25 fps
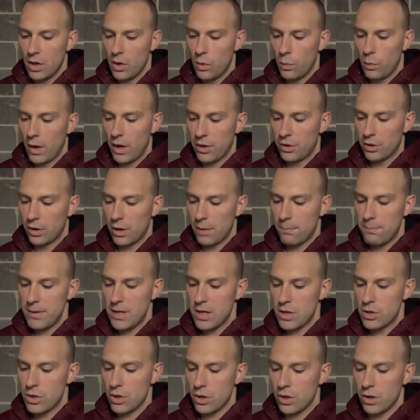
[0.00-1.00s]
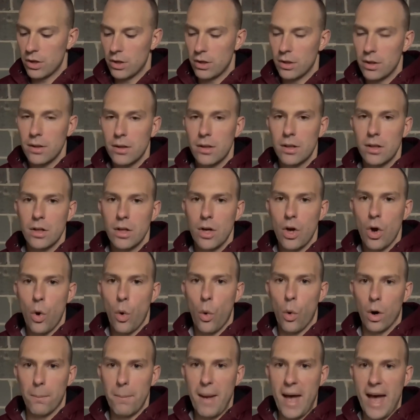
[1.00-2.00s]
whether it be good
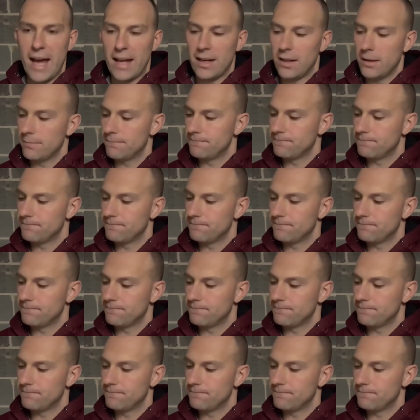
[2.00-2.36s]
or bad."